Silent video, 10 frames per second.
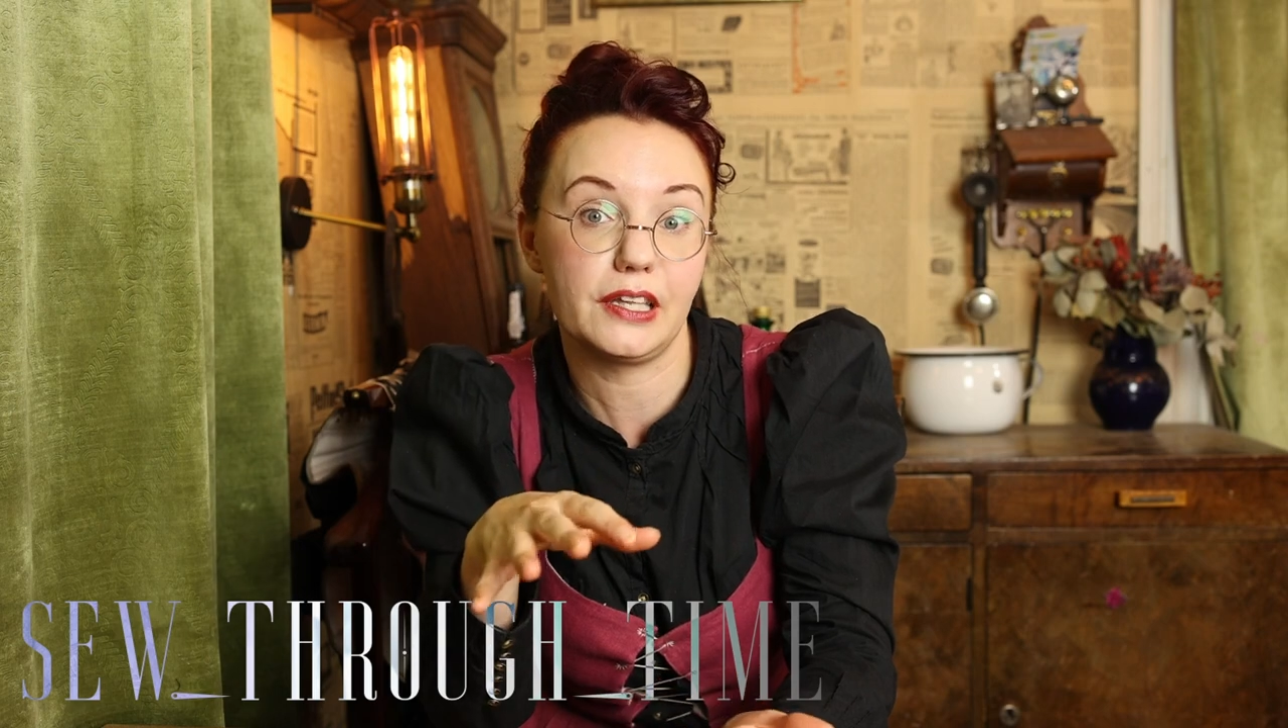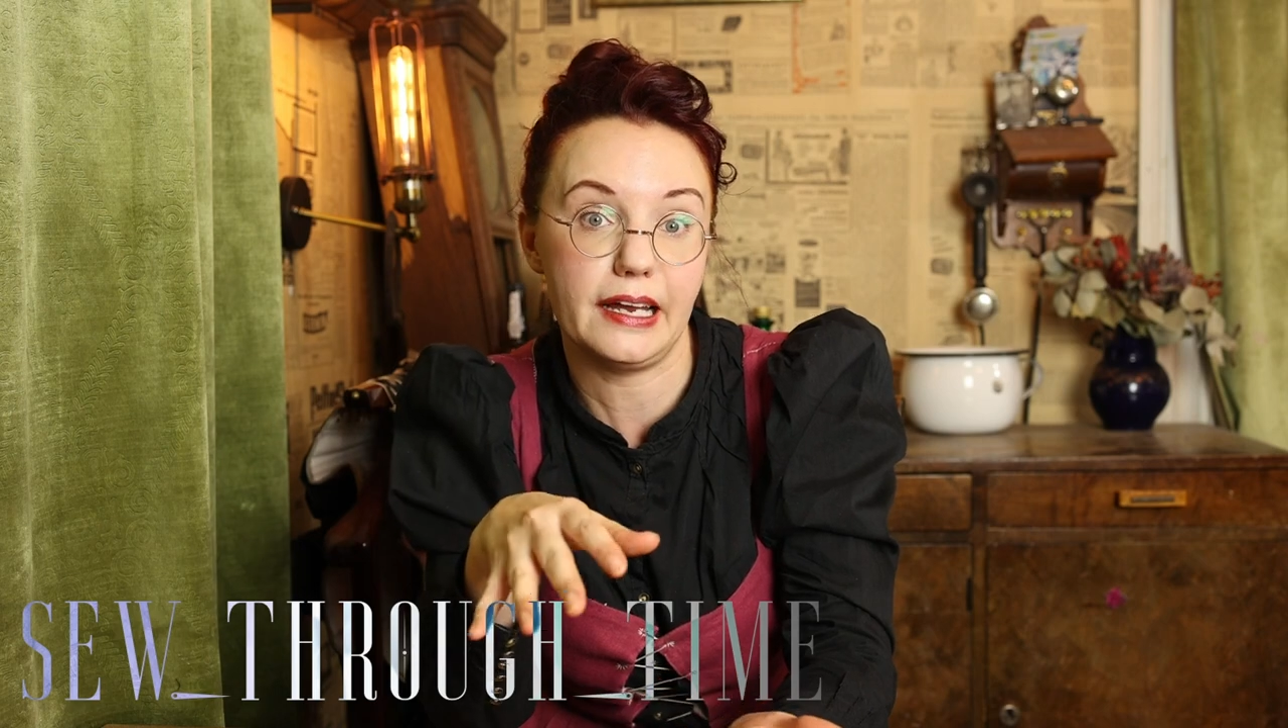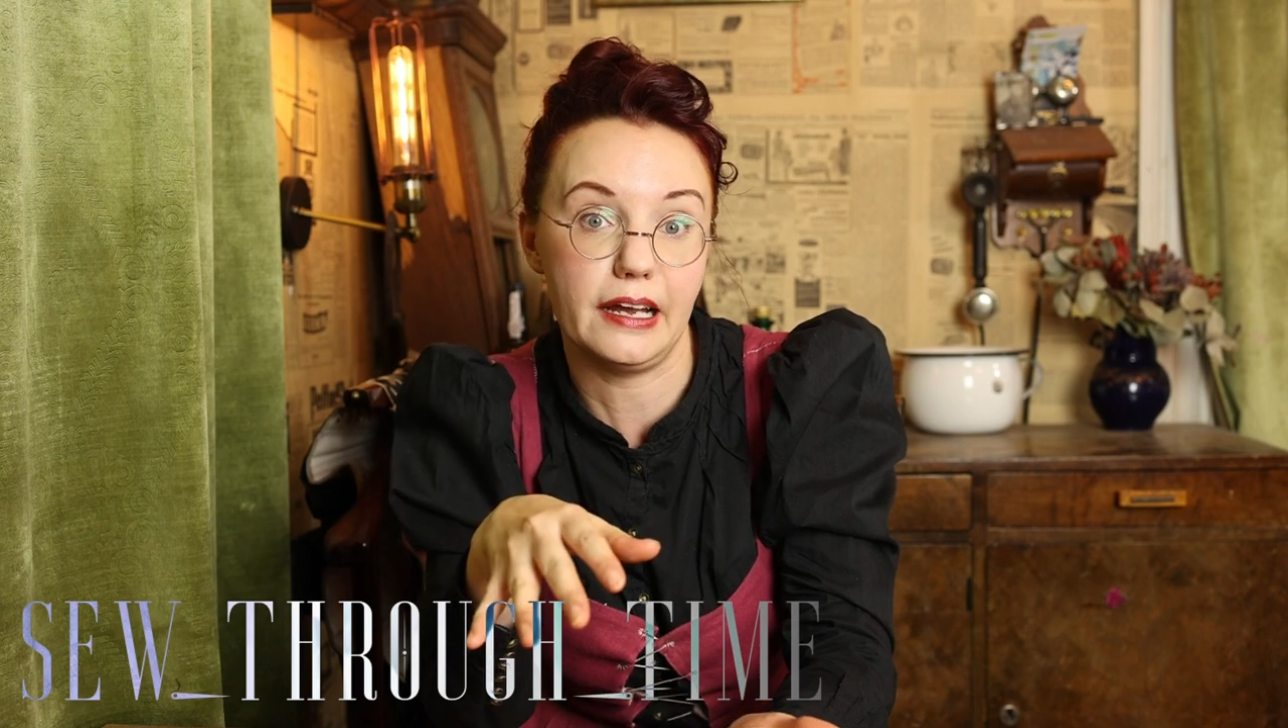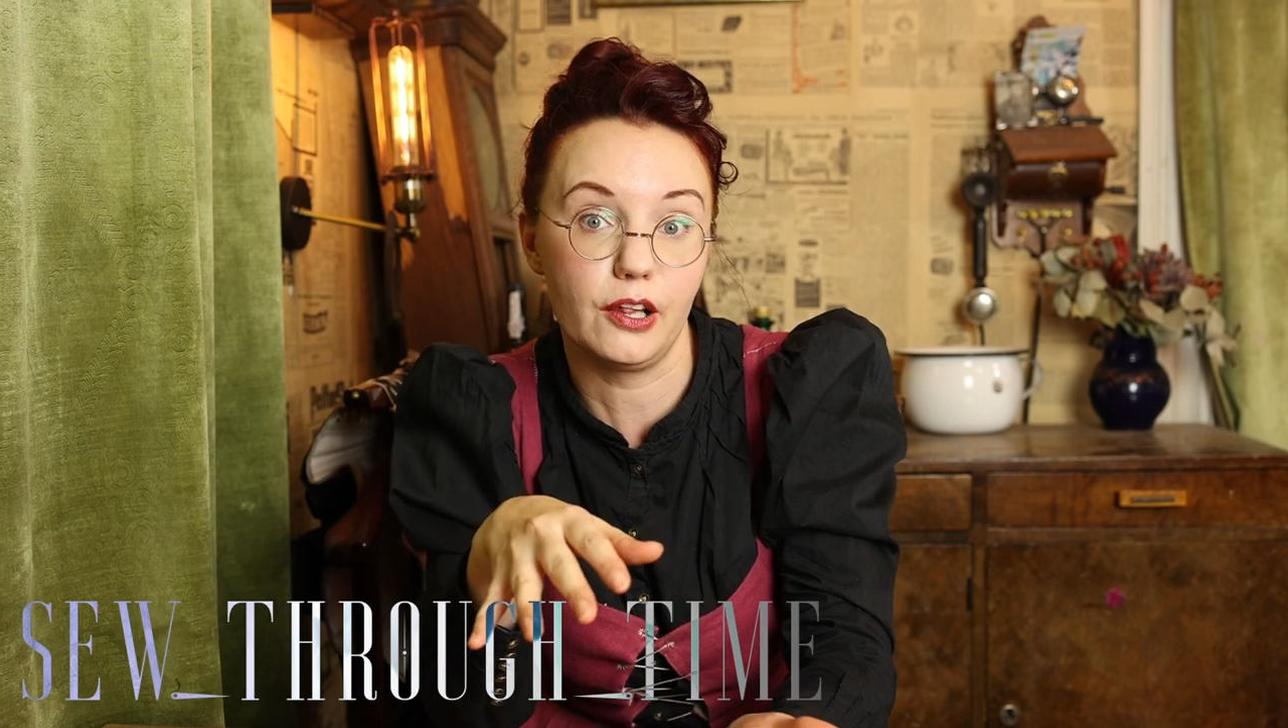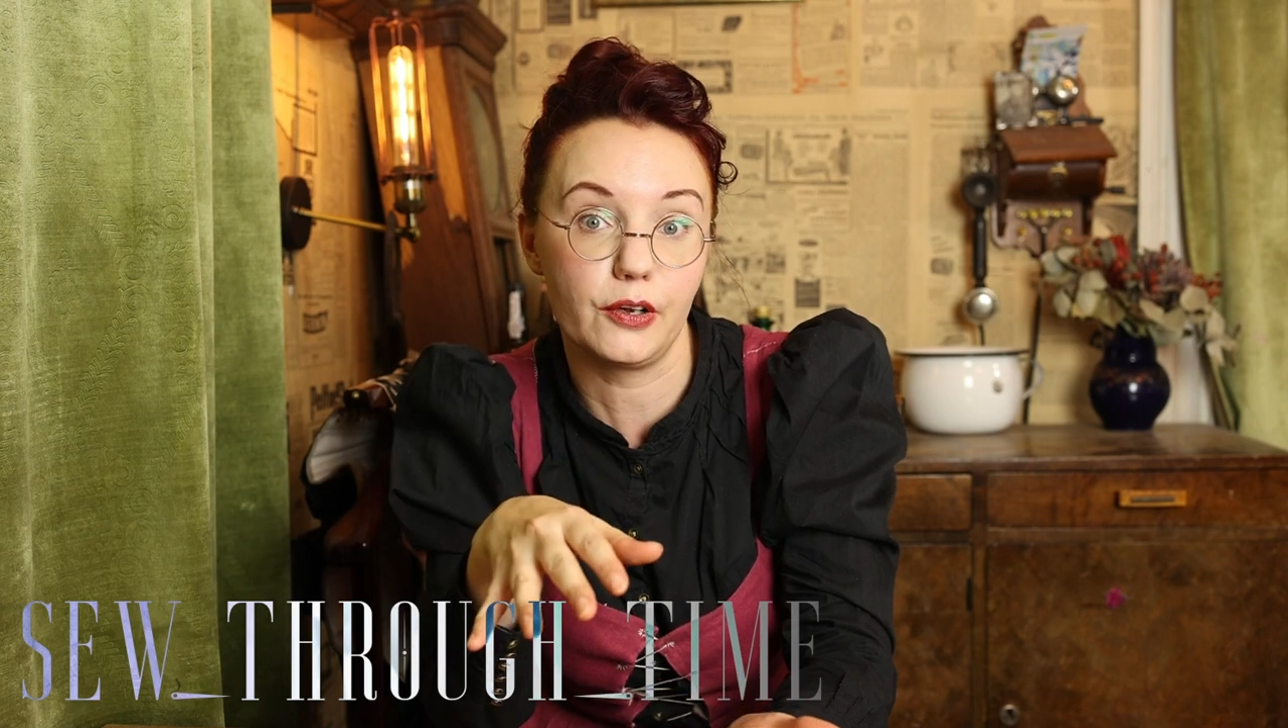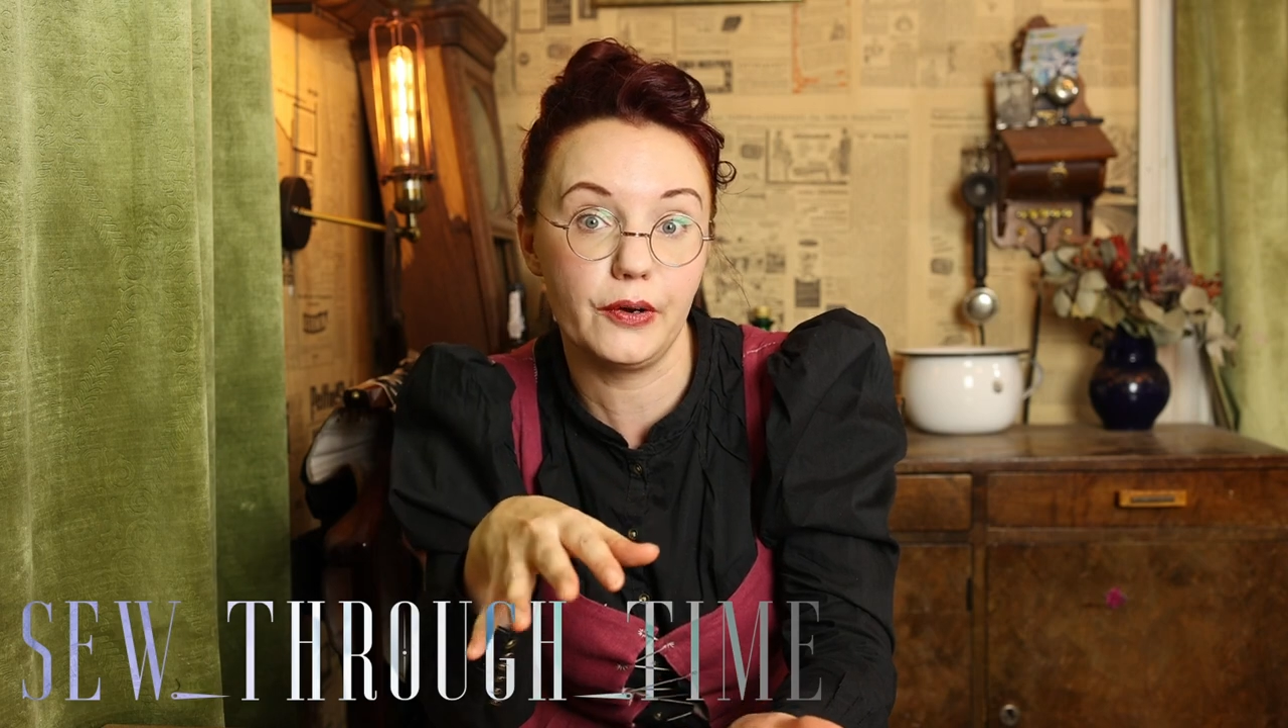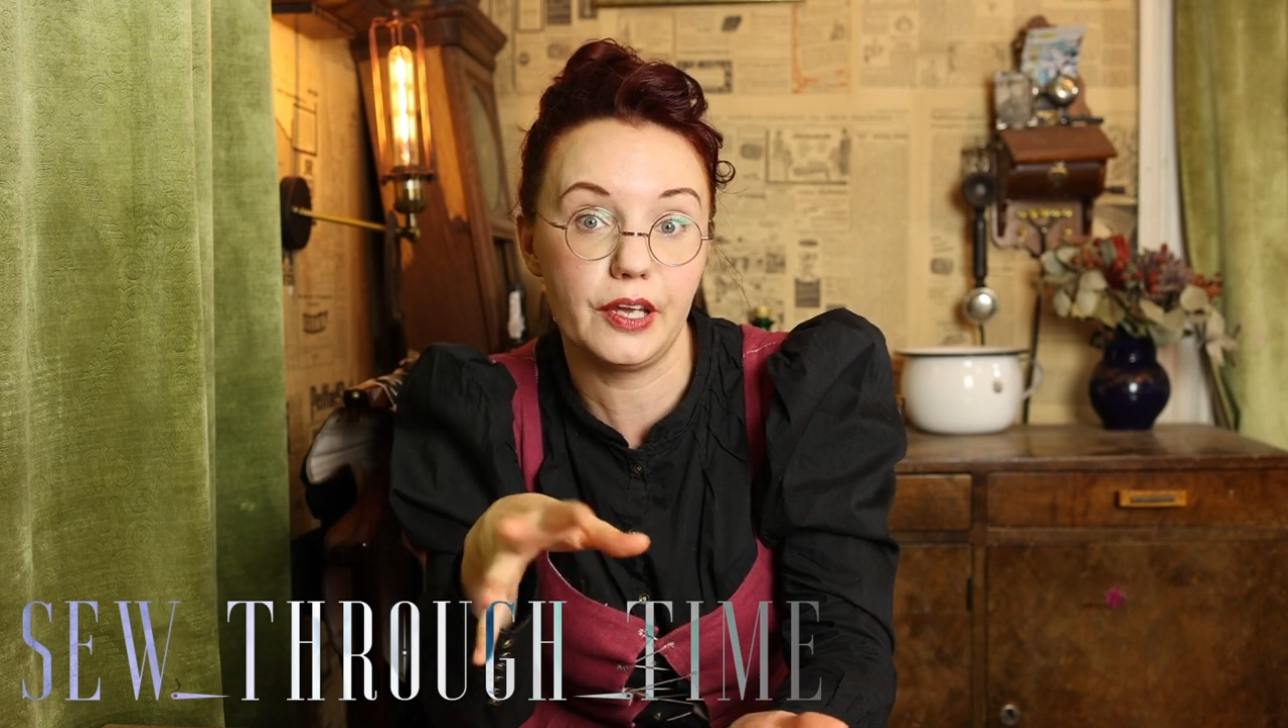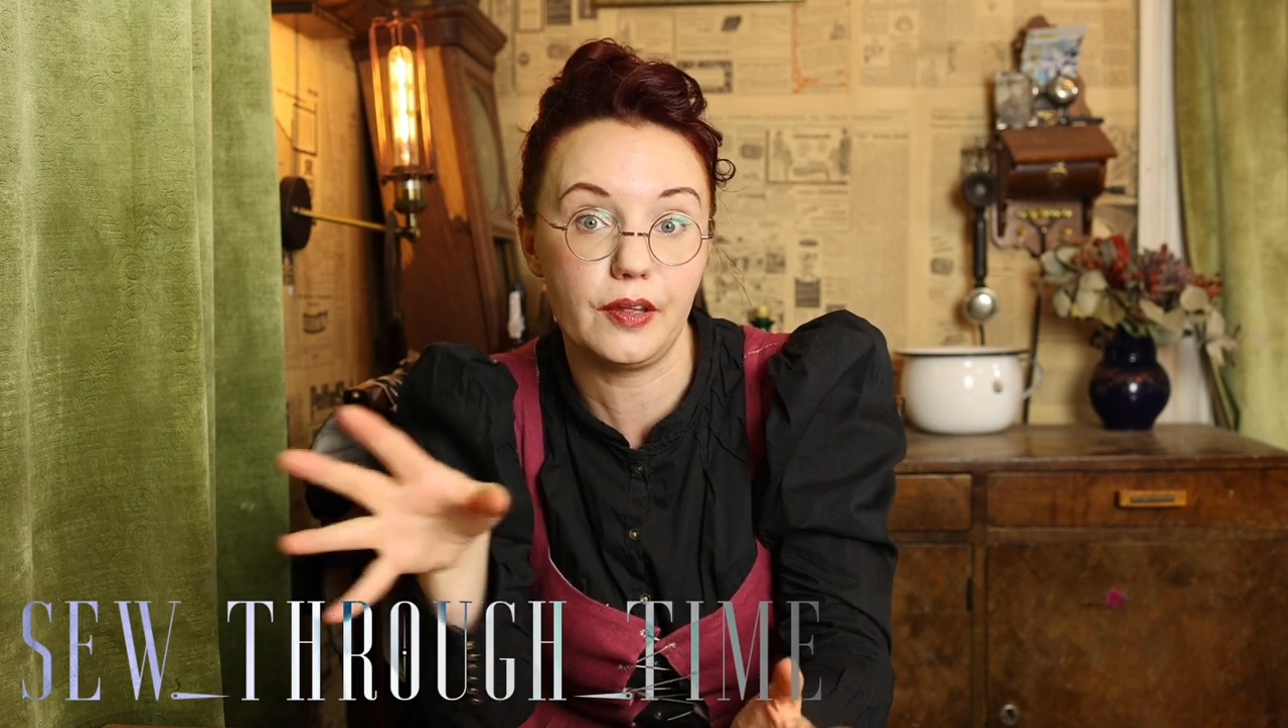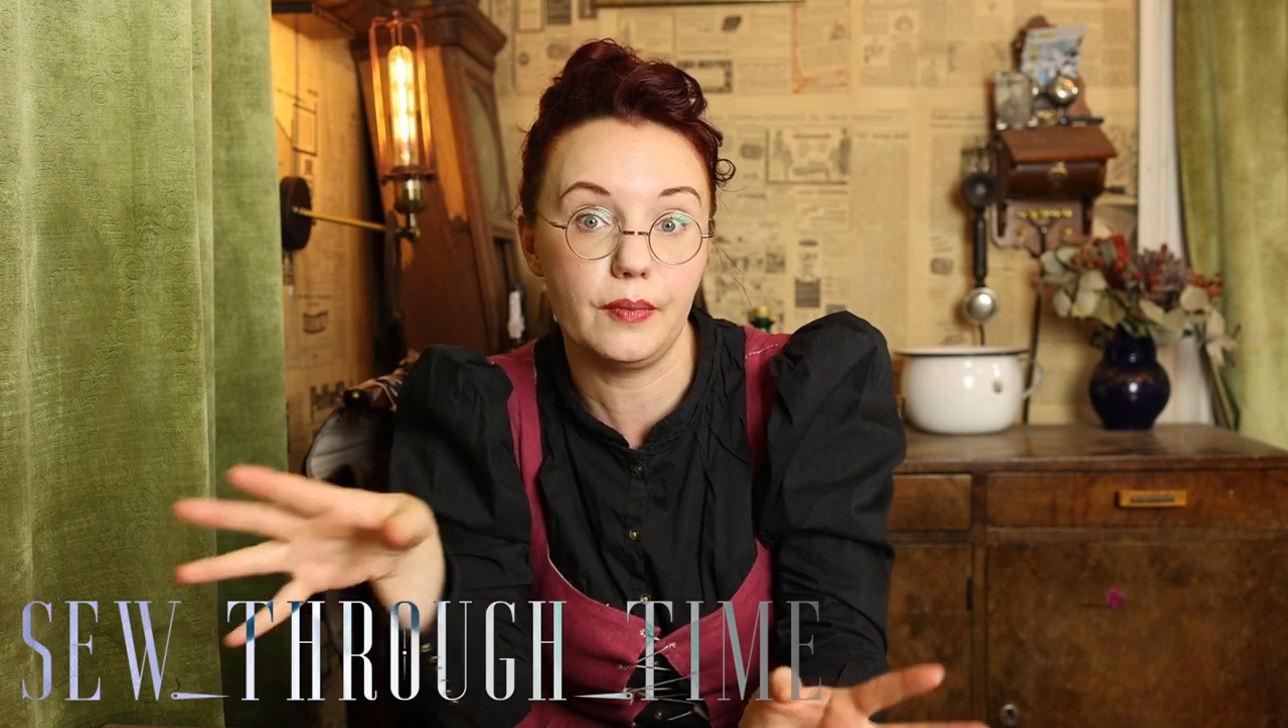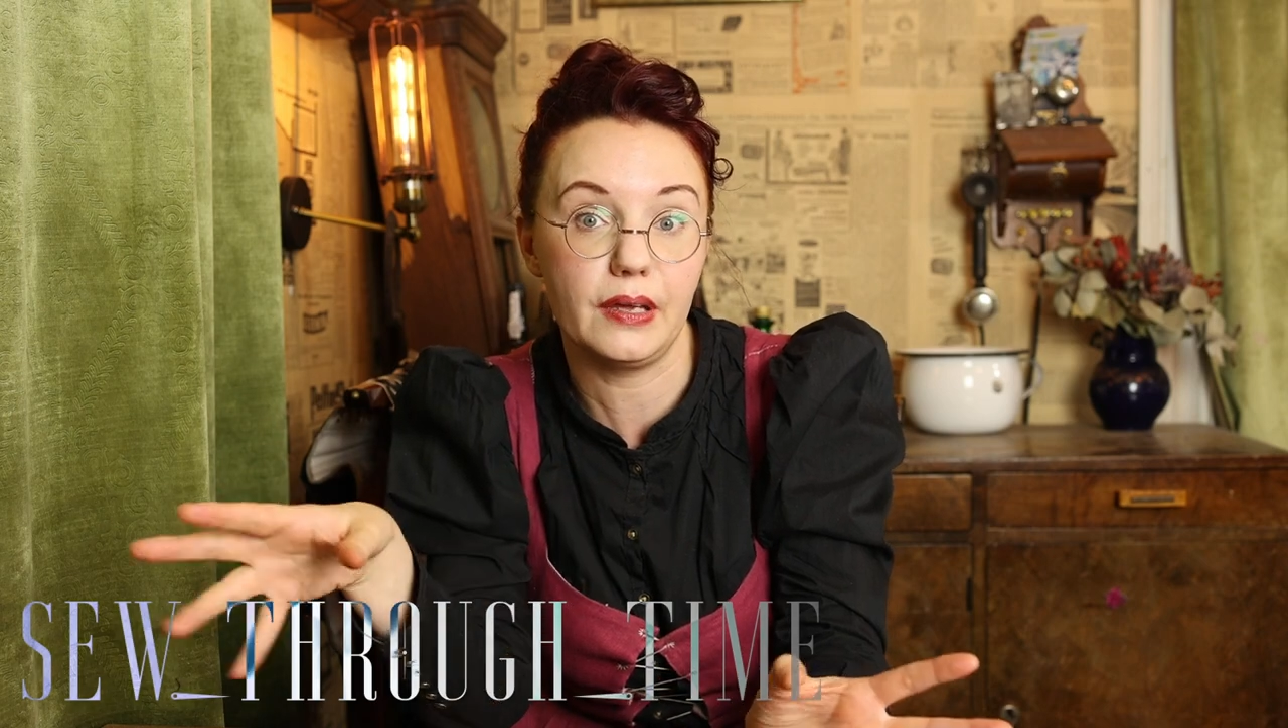with the
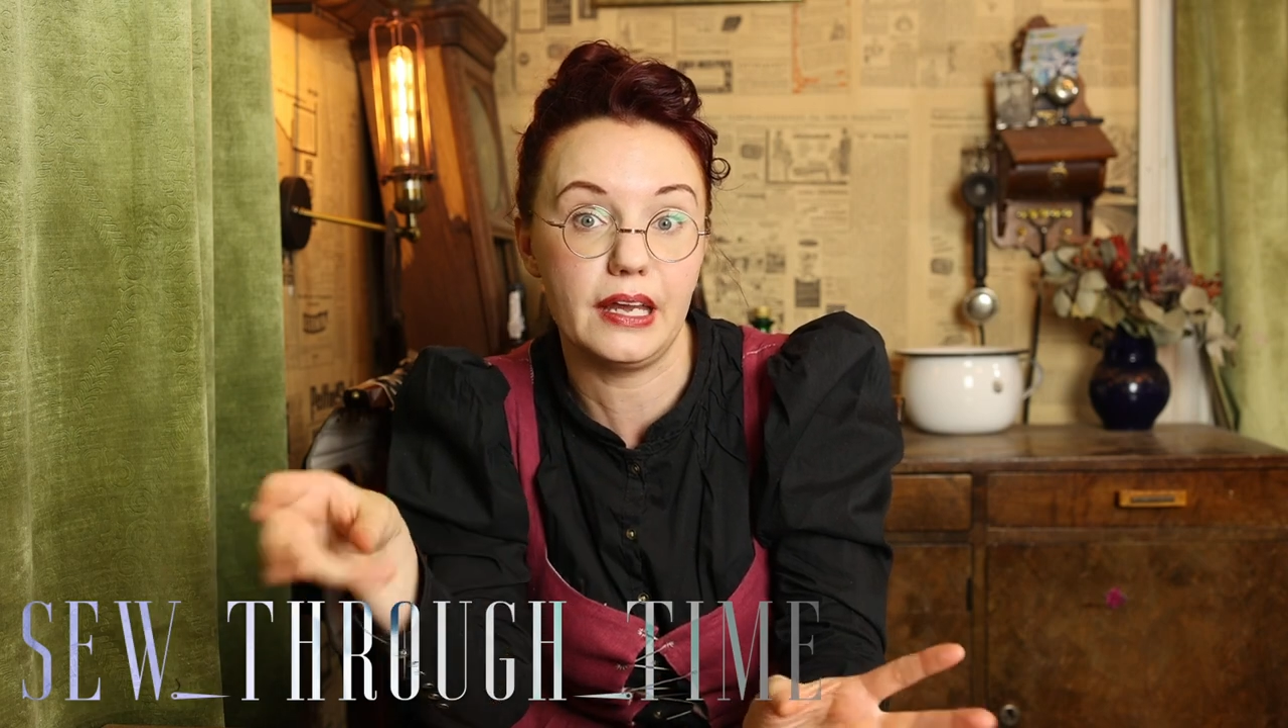algorithm